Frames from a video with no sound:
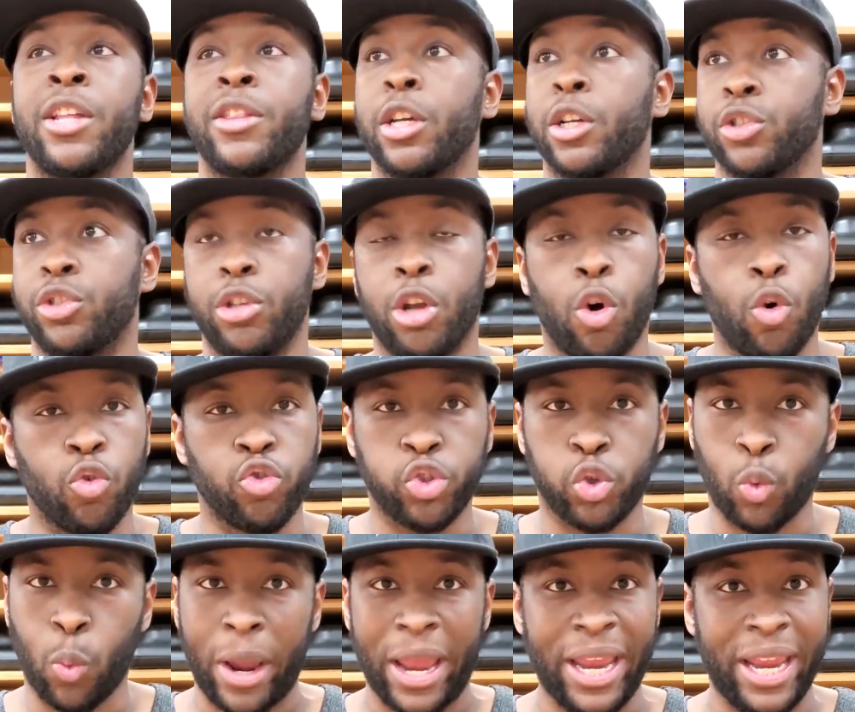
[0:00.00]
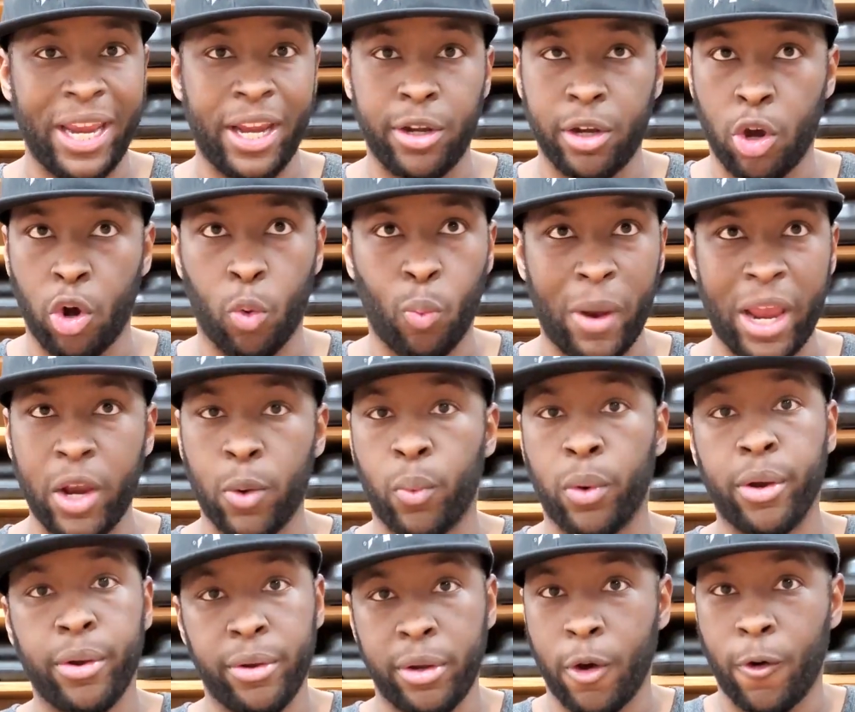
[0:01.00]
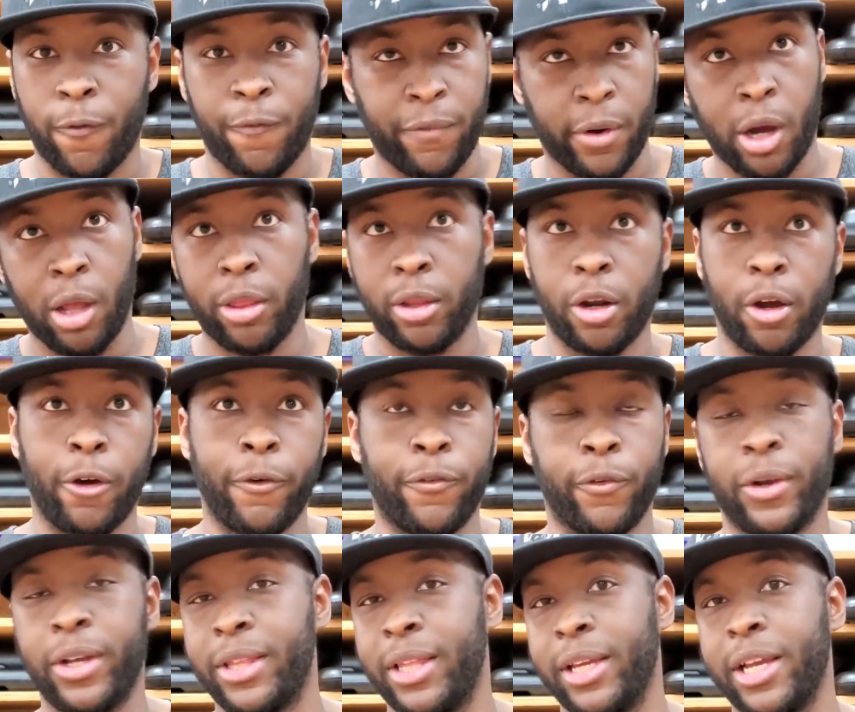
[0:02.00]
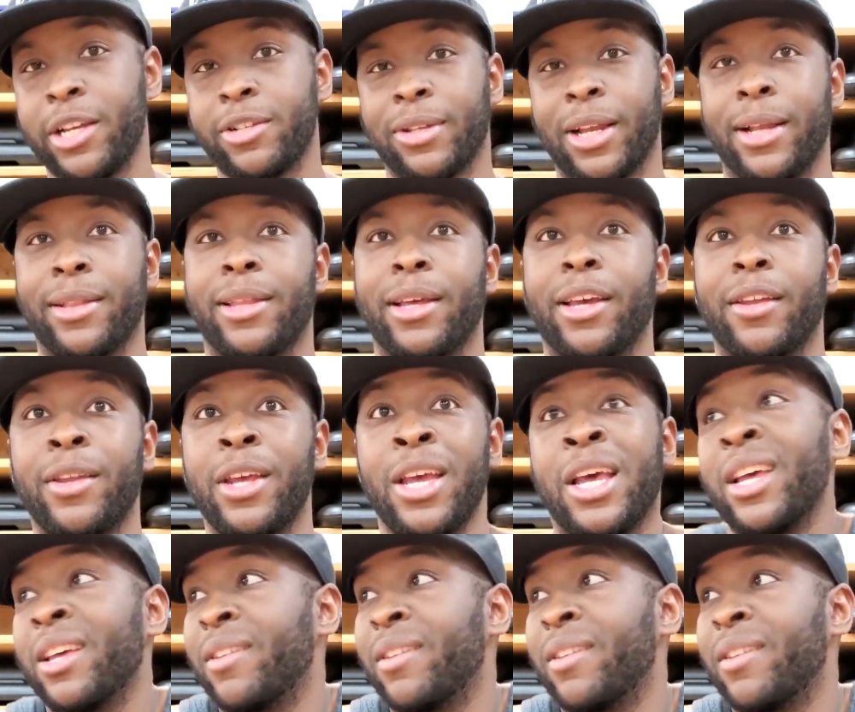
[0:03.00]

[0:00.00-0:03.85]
There's no swaying, no wayward, no falling off or anything else like that.